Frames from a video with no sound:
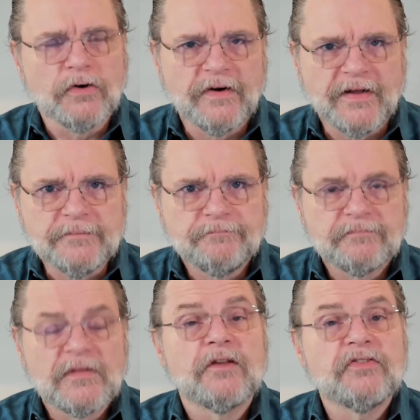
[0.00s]
learning
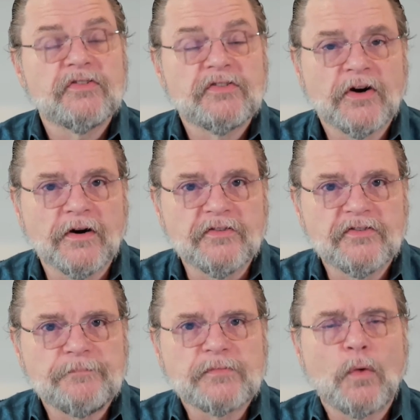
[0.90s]

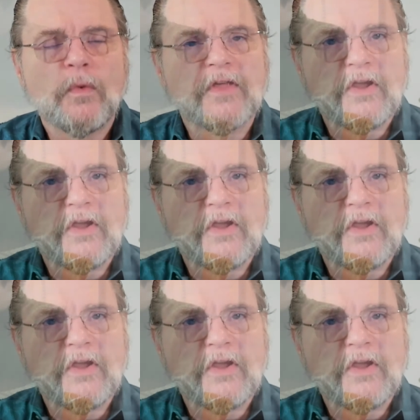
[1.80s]
starts with a